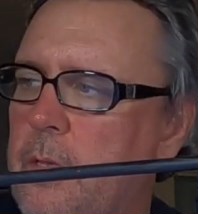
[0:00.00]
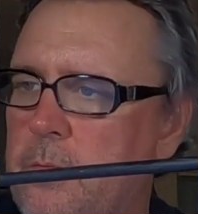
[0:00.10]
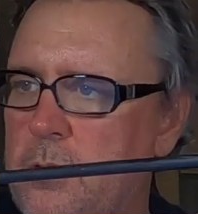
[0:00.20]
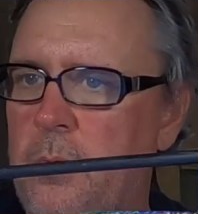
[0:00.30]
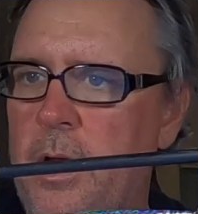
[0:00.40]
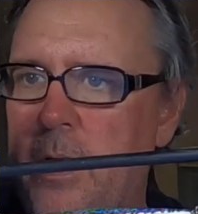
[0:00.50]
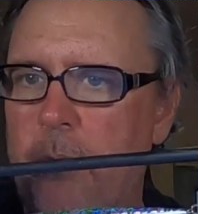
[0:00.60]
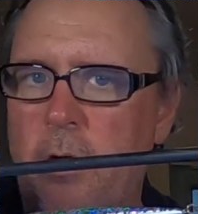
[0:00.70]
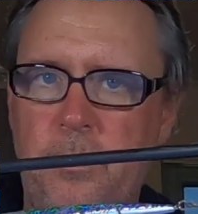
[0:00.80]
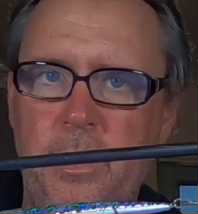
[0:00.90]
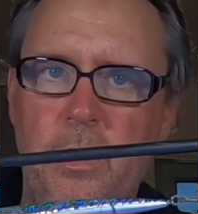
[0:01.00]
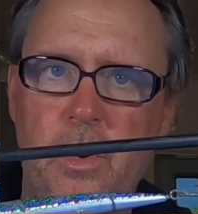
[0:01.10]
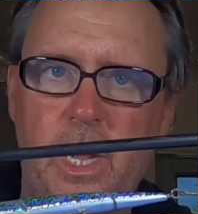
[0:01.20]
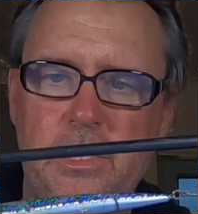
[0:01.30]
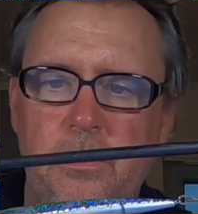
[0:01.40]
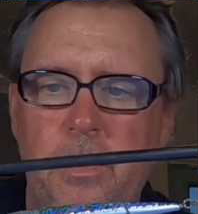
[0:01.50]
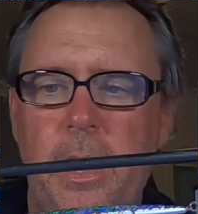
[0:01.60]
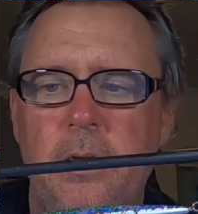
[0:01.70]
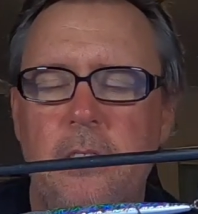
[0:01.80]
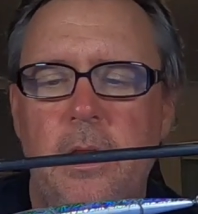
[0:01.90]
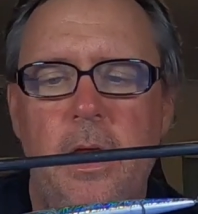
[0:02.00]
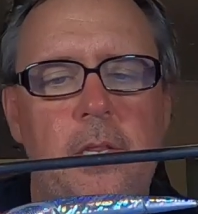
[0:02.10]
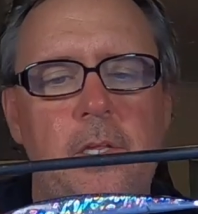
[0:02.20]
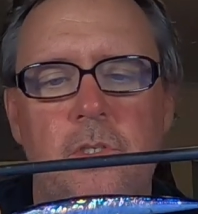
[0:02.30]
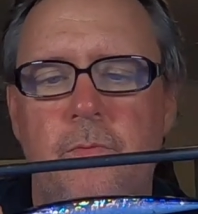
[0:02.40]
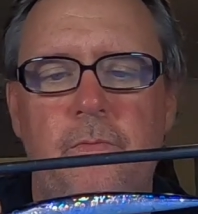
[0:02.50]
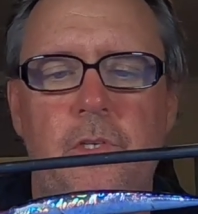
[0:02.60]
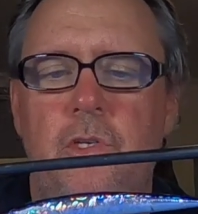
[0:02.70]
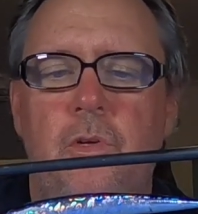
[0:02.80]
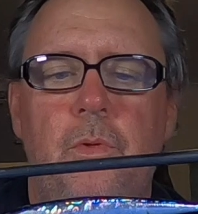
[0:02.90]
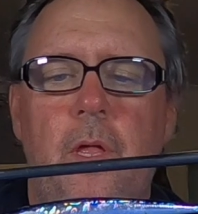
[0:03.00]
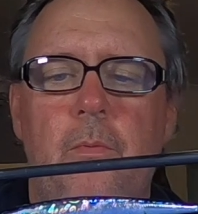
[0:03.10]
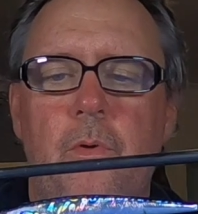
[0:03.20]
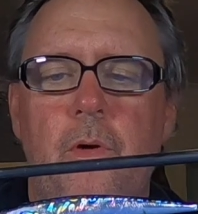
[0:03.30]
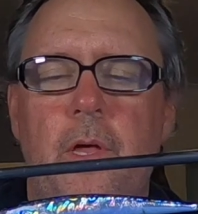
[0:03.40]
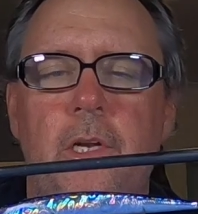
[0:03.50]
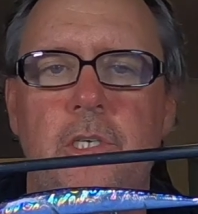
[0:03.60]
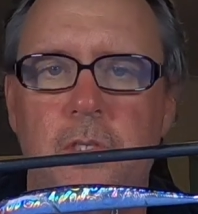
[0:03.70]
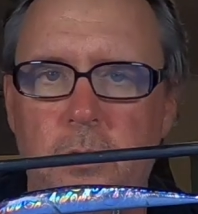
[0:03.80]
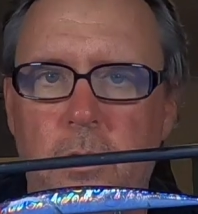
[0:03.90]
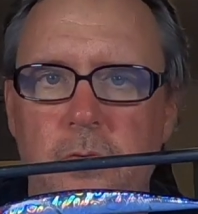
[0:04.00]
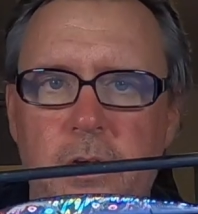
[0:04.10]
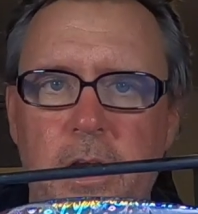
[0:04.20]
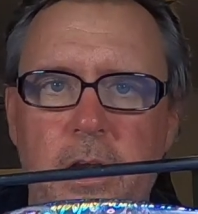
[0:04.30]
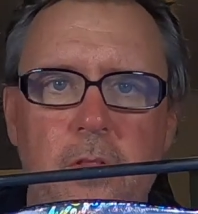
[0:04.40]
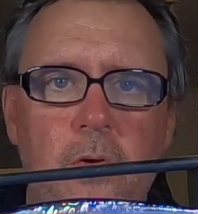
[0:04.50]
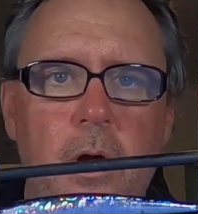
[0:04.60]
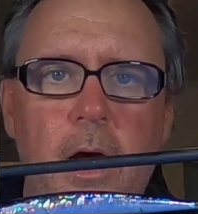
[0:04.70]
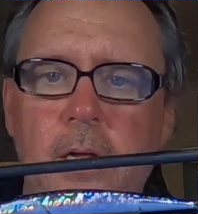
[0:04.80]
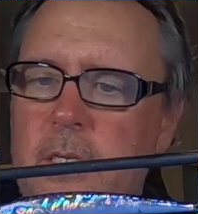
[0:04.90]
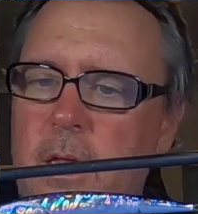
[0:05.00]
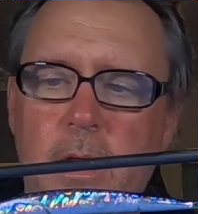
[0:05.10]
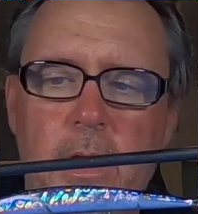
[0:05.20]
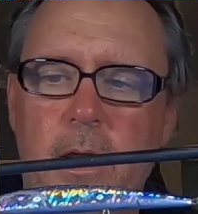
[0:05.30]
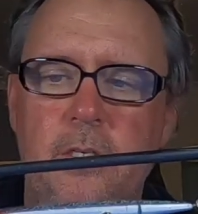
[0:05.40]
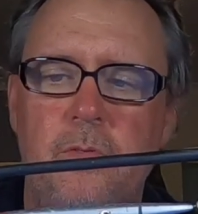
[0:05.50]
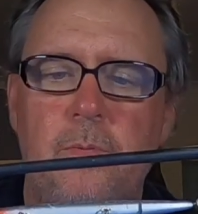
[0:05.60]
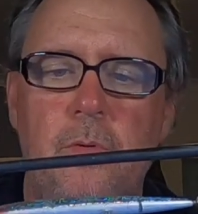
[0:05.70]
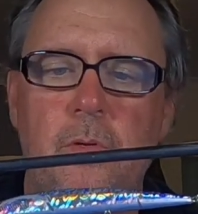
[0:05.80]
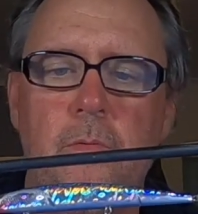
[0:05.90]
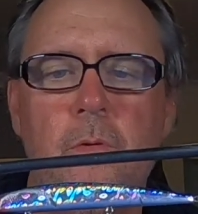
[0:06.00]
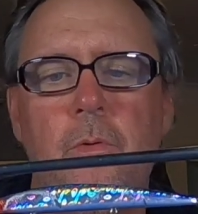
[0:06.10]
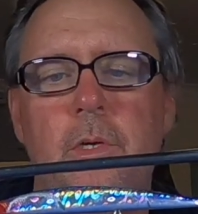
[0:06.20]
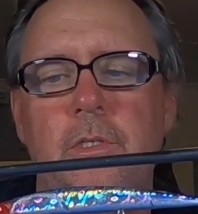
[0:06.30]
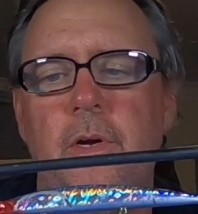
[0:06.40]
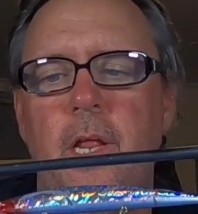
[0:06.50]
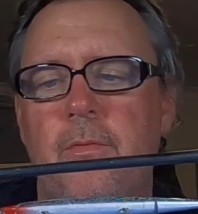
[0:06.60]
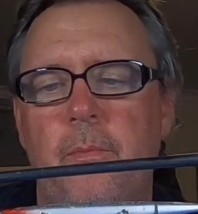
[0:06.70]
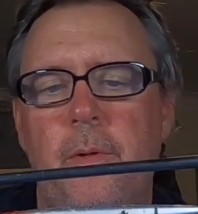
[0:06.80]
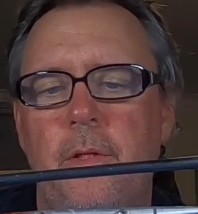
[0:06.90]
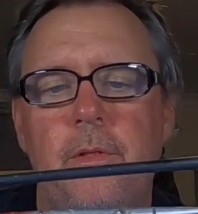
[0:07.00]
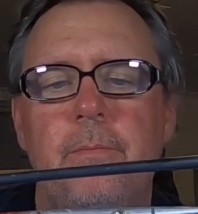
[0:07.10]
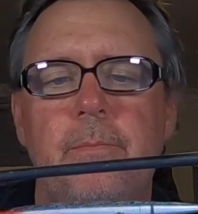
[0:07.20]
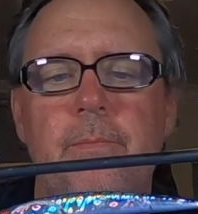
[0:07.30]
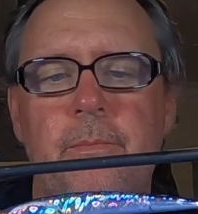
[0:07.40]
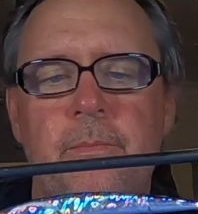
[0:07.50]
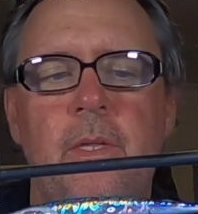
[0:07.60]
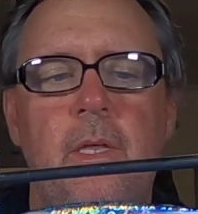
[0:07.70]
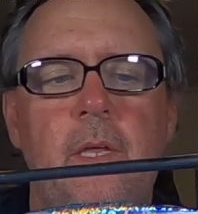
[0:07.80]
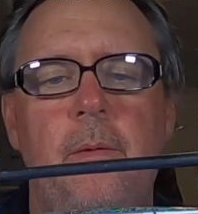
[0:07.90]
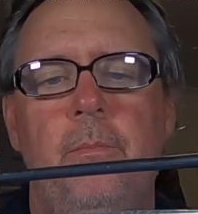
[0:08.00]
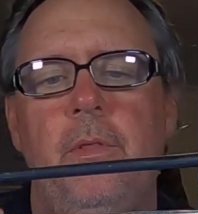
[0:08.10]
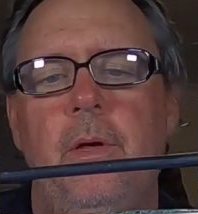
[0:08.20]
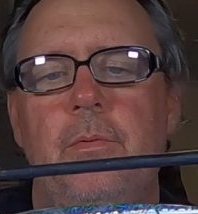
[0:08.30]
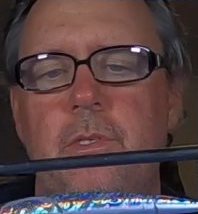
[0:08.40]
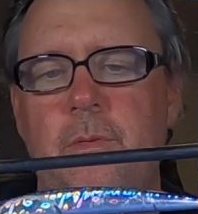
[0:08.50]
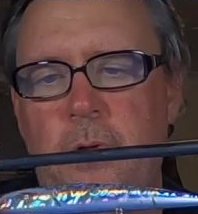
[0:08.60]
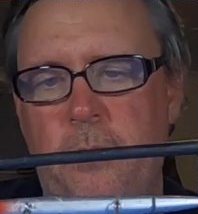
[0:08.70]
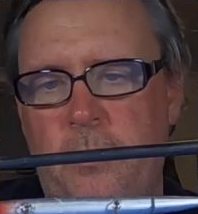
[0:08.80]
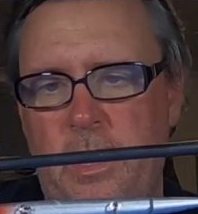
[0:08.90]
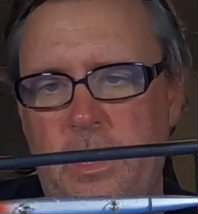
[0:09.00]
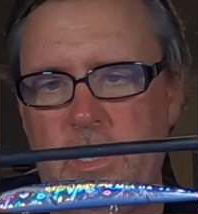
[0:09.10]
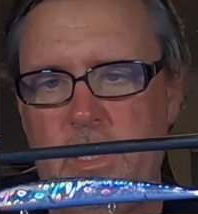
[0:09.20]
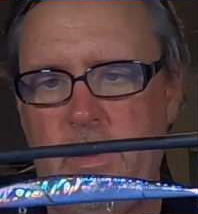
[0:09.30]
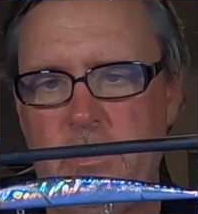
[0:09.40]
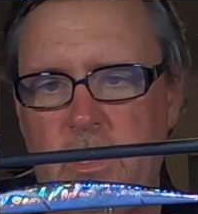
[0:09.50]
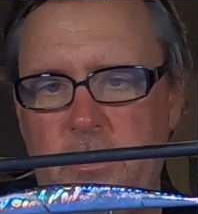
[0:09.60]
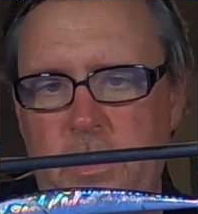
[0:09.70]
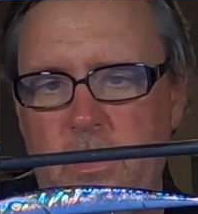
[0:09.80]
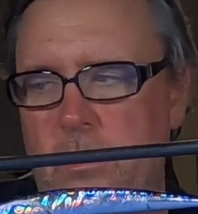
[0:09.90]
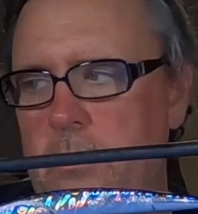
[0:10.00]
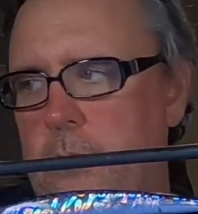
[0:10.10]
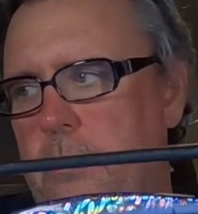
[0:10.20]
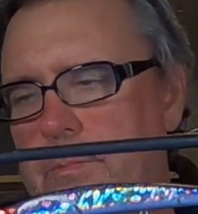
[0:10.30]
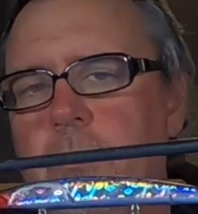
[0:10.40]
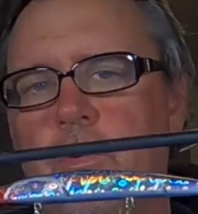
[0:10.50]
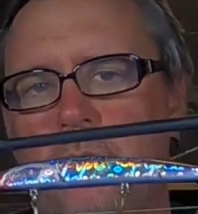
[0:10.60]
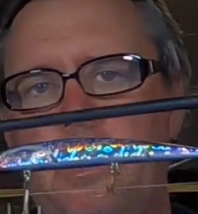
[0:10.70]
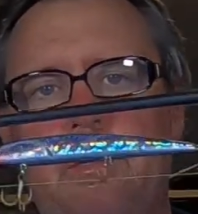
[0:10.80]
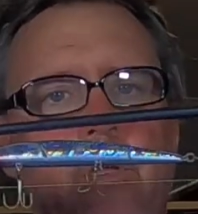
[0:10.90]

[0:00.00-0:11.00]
surrounded by big grassy banks, and this fish knew where they were, and she took off straight into the grass and just ripped the lure straight out of her mouth. But that was the one that done damage on the big girl, or hooked her.